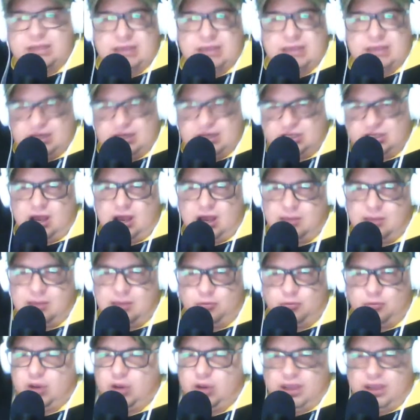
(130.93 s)
a time
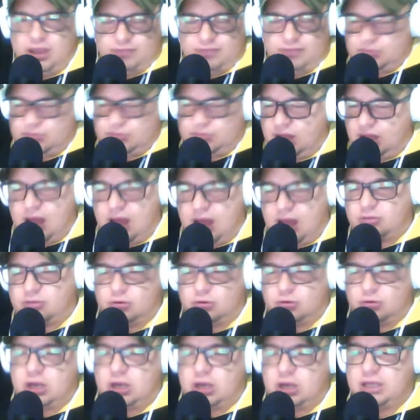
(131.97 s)
where I
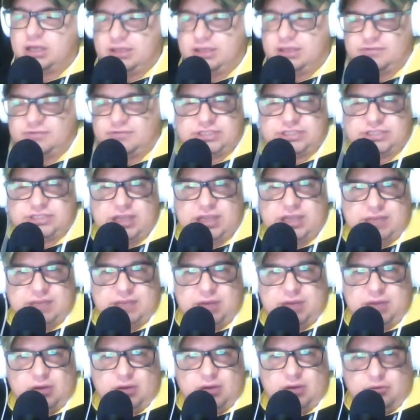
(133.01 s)
thought I'd never see
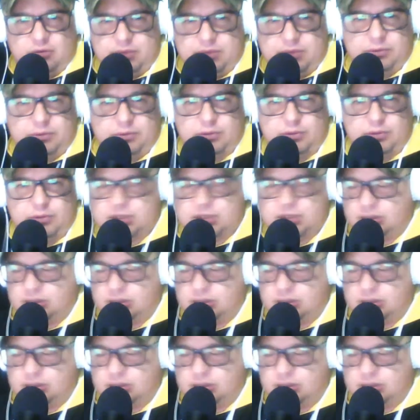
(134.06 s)
anybody or people will,